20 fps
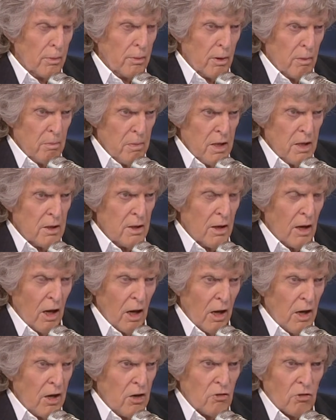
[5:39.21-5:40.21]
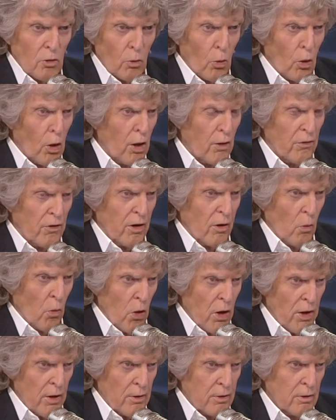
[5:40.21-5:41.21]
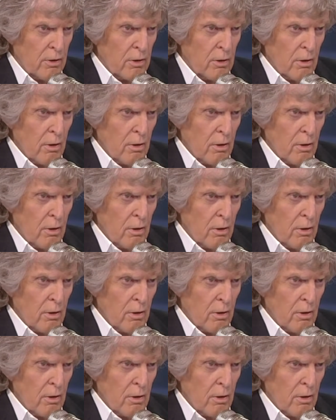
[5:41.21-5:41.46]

who he would meet at the lanes or wherever he went.